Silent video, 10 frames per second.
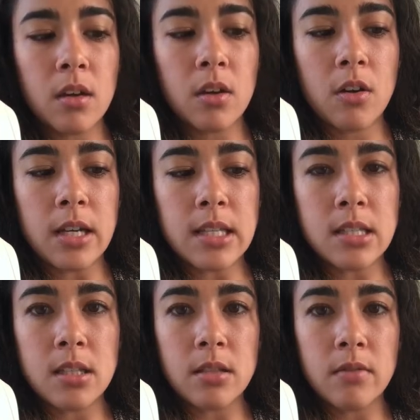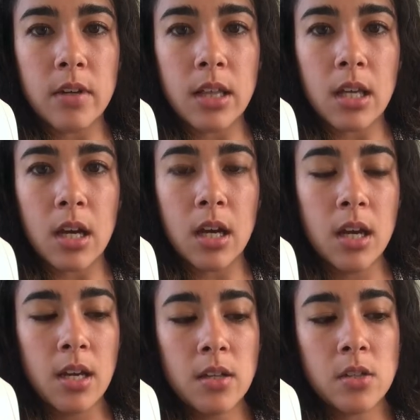crease right there.
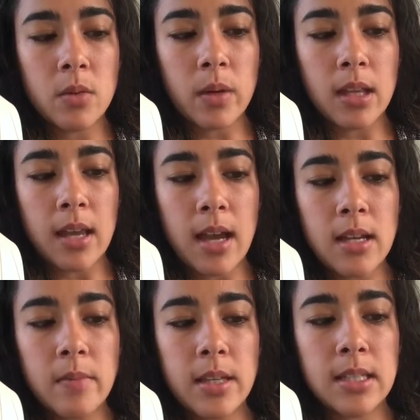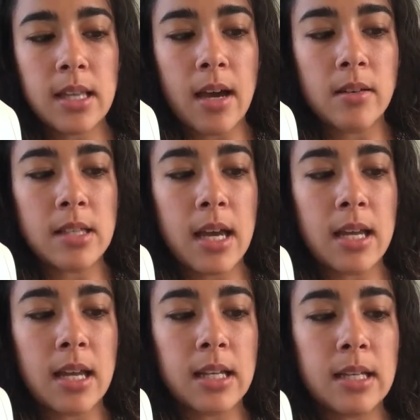So where the lining meets the outside,
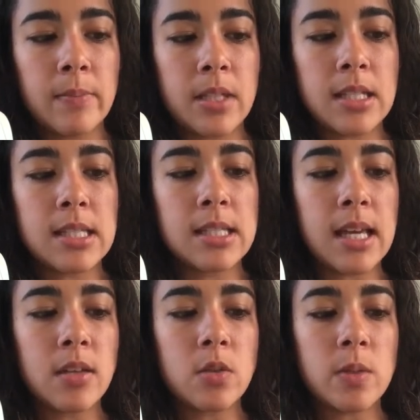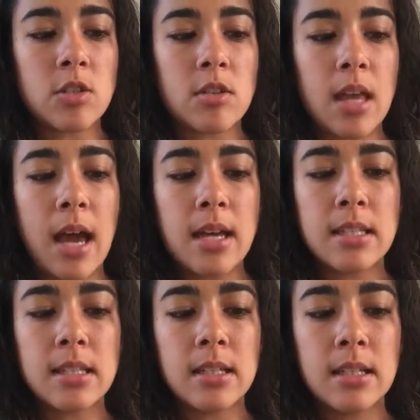and I'm gonna sandwich
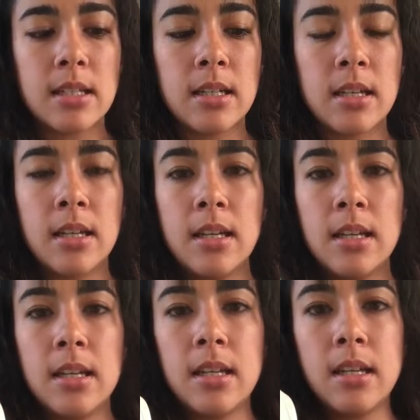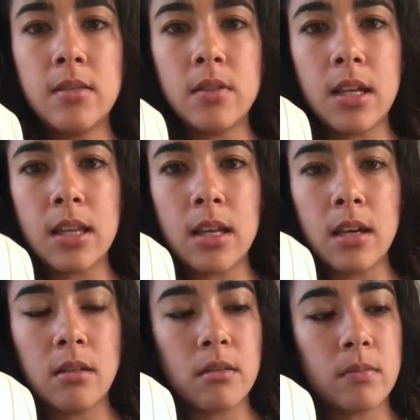that in right
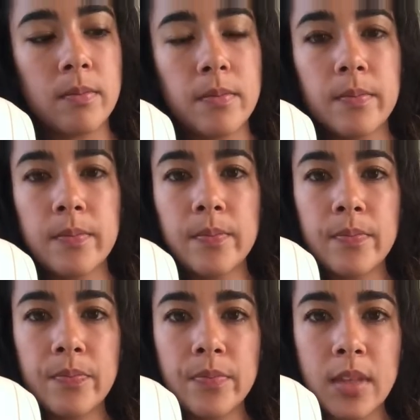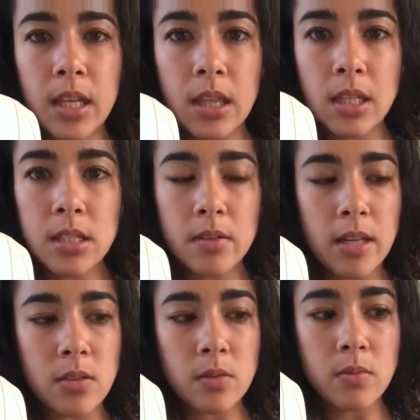there, like this. Okay,
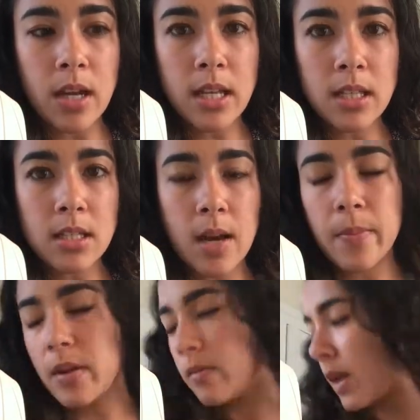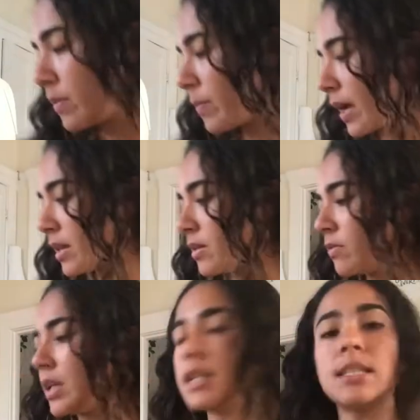so it's right at the top there, right
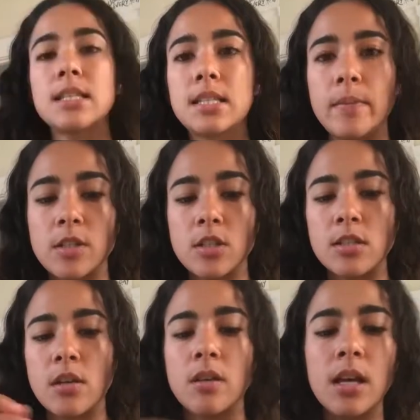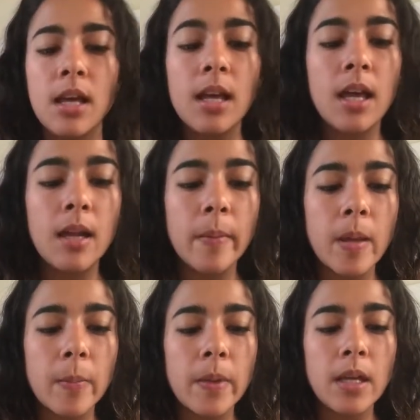next to the seam I just sewed, and I'm
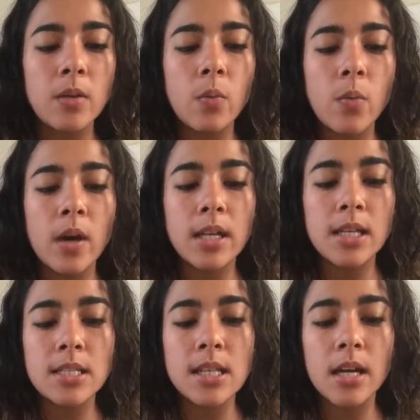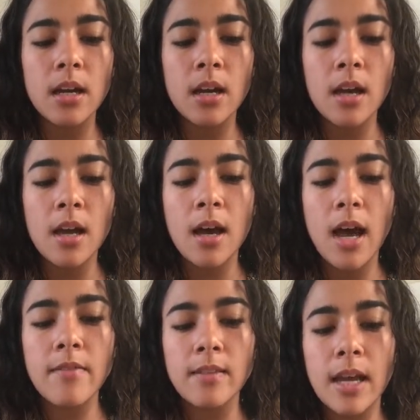gonna pin one end there.
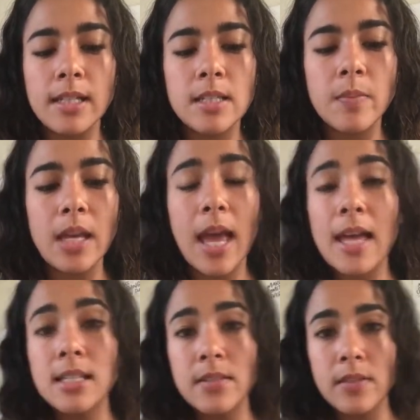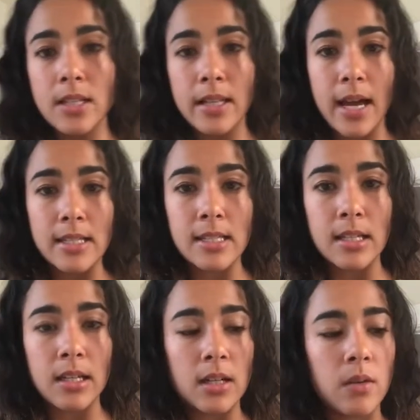I've lined up the end of the
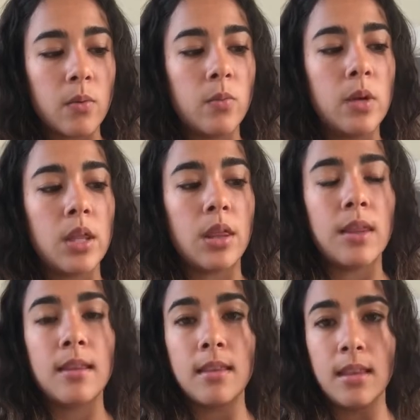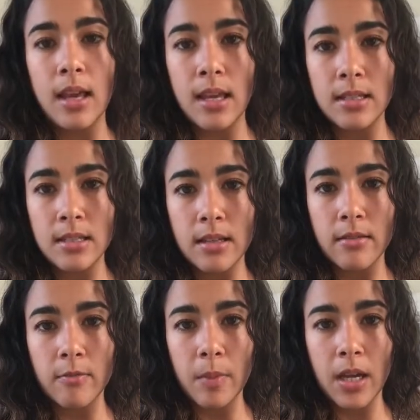elastic with the end
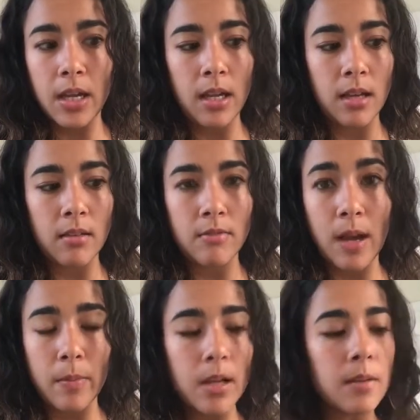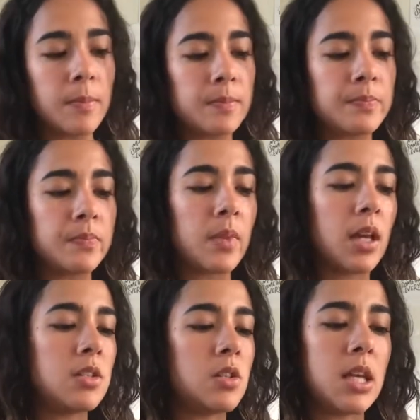of my fabric.
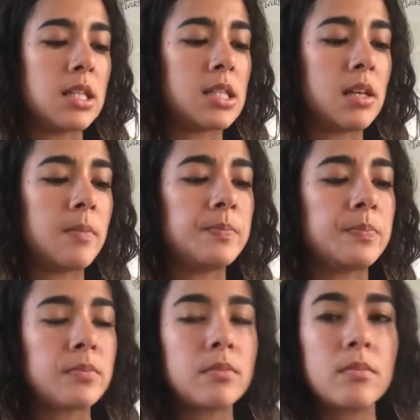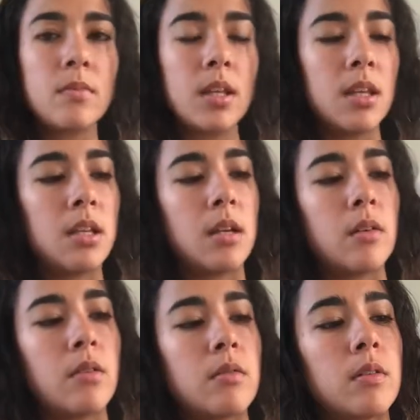Okay, so you can't see it. And then I
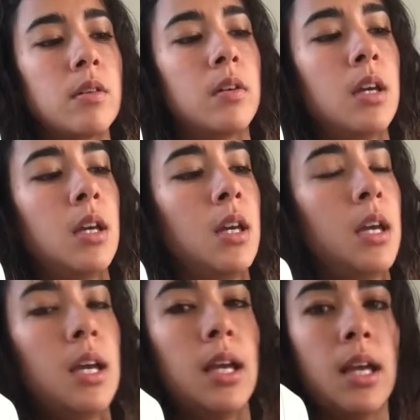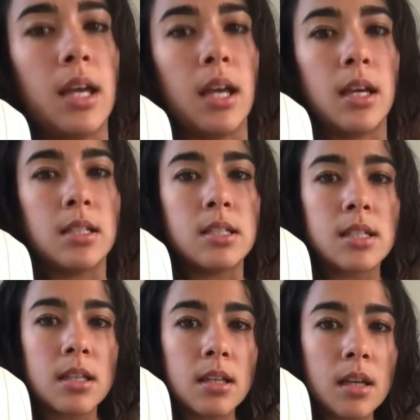go through, and
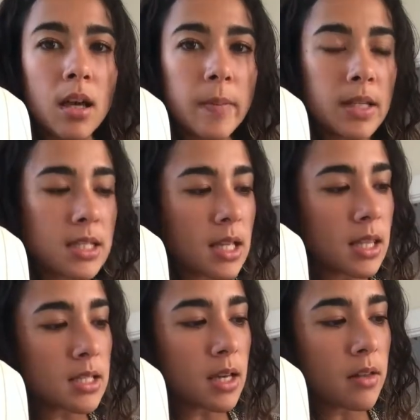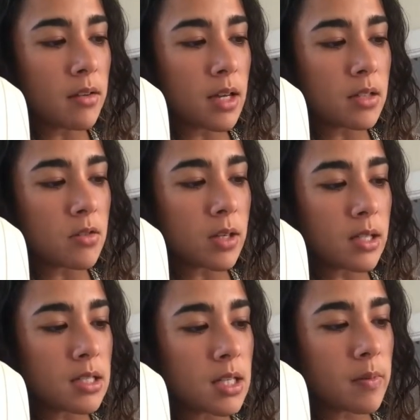I'm gonna take this other end,
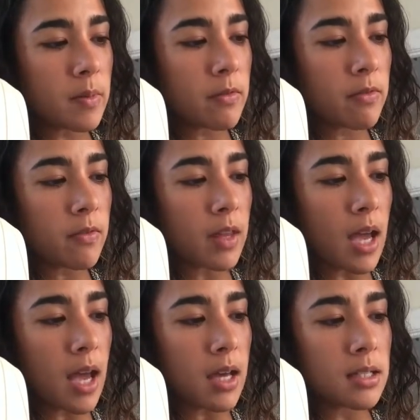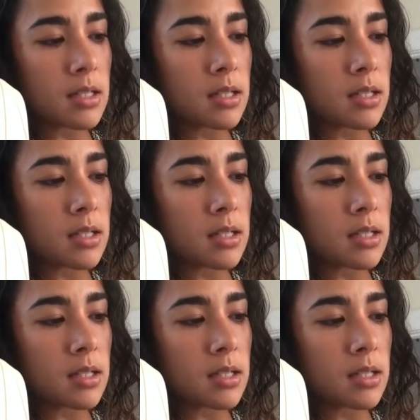trying to keep it flat,